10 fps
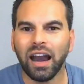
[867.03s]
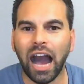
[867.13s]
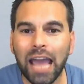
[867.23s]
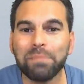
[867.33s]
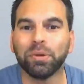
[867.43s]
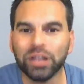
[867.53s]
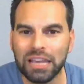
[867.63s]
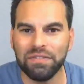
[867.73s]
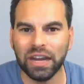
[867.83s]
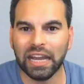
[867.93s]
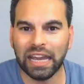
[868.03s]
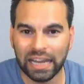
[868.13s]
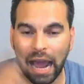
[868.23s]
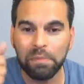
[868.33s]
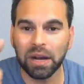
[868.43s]
I believe in it, and
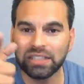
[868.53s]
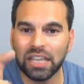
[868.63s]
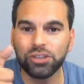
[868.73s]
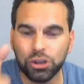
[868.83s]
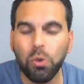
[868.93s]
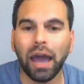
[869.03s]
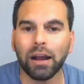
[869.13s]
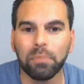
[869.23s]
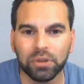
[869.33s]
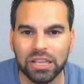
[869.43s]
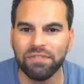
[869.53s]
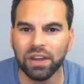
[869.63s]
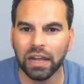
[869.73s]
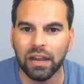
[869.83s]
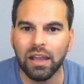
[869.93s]
I'm going to teach you how to believe
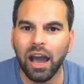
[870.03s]
in it.